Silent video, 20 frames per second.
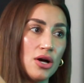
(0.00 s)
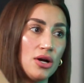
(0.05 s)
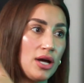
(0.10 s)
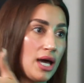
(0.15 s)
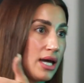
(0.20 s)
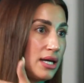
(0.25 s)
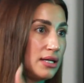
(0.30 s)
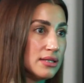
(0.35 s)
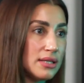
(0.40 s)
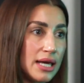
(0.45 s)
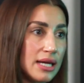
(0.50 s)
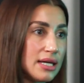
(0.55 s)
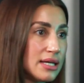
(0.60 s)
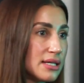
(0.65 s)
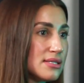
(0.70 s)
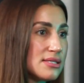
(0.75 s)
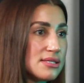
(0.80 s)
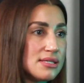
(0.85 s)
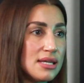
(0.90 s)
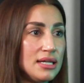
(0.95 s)
okay. Like
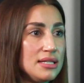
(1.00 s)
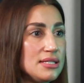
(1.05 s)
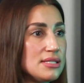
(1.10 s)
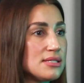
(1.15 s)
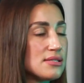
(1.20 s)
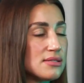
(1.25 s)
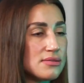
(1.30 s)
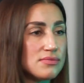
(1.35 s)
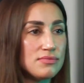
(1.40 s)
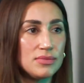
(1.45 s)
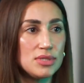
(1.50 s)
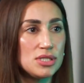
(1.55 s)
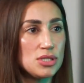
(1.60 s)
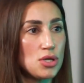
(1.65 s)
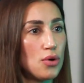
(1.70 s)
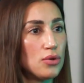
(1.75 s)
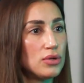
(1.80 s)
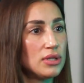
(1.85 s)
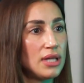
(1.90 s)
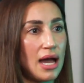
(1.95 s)
it's
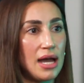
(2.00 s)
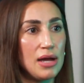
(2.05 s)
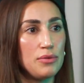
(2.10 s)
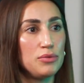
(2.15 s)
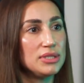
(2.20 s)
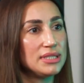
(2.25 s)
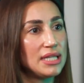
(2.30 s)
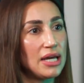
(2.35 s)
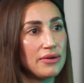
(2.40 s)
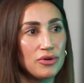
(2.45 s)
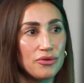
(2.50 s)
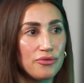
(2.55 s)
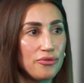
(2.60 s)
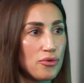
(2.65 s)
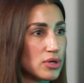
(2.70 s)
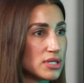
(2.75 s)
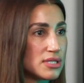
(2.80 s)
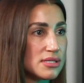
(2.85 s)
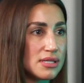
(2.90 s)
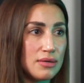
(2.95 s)
totally, I will never
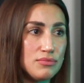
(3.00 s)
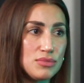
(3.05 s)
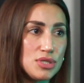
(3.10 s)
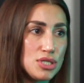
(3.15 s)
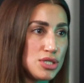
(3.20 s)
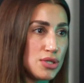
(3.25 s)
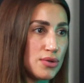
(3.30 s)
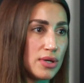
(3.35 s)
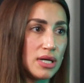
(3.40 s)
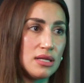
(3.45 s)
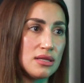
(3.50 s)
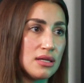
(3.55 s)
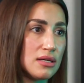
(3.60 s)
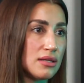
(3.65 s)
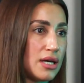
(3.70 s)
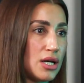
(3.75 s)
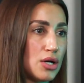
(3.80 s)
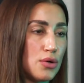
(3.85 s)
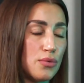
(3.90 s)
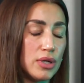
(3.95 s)
force them to do anything
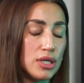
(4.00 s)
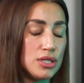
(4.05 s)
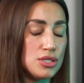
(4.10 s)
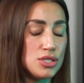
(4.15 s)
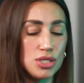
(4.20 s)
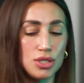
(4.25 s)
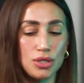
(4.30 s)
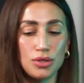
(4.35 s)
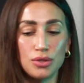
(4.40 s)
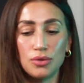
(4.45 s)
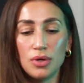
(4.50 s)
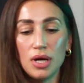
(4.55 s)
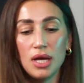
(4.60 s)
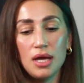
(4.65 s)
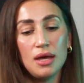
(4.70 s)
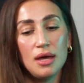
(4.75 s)
they don't want to do.